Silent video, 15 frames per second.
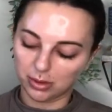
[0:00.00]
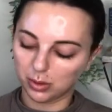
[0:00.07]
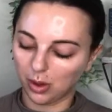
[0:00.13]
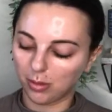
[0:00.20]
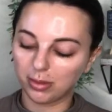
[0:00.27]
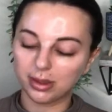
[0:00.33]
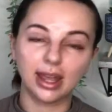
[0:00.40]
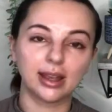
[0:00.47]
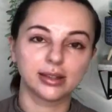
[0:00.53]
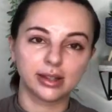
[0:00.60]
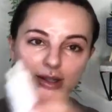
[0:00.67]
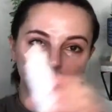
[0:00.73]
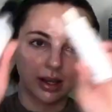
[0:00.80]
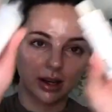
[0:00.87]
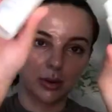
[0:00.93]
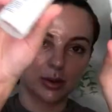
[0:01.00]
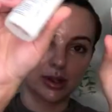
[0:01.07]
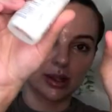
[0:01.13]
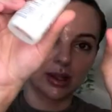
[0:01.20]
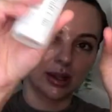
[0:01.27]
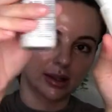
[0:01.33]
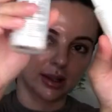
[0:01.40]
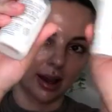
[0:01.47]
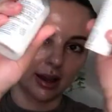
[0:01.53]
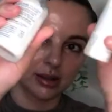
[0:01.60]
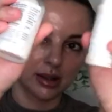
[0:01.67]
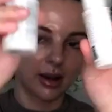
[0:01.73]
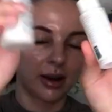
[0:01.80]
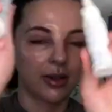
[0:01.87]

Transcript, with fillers: as well. But yes, I did. It was these guys.